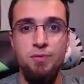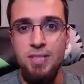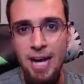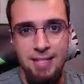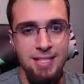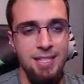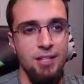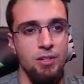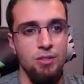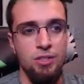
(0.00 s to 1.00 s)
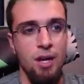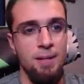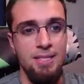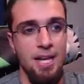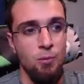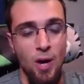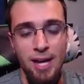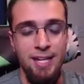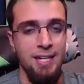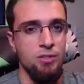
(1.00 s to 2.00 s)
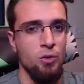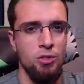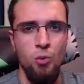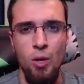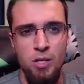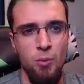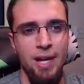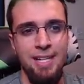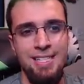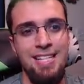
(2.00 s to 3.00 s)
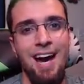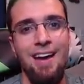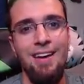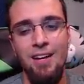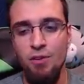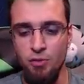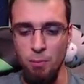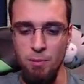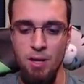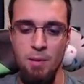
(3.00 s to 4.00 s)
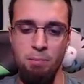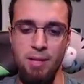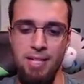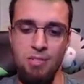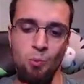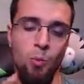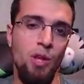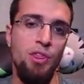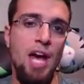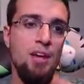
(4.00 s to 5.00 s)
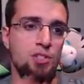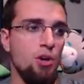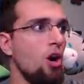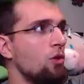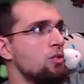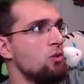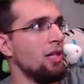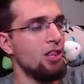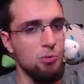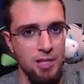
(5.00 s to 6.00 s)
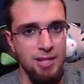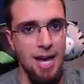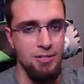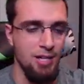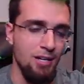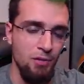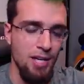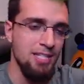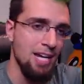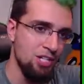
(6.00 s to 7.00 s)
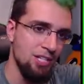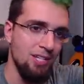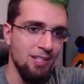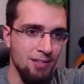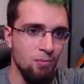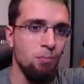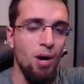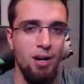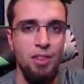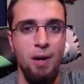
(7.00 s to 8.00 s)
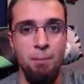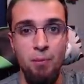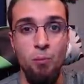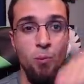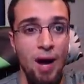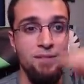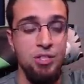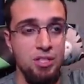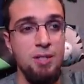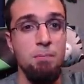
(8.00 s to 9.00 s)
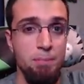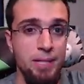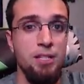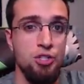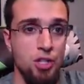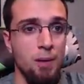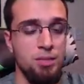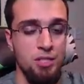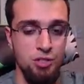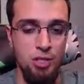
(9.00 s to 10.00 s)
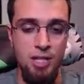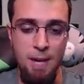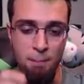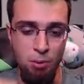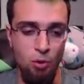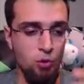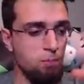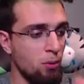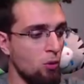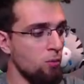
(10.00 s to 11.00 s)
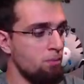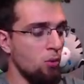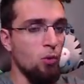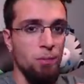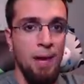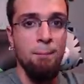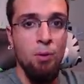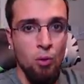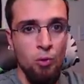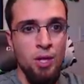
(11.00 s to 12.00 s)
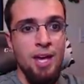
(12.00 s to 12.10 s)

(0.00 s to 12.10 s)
10 tiers, I mean 10 rankings or 20 rankings, not from place 1000 all the way to like 3000. I don't know if that's actually part of there, but I've seen big jumps because you can get pulled, pulled, pulled, and pulled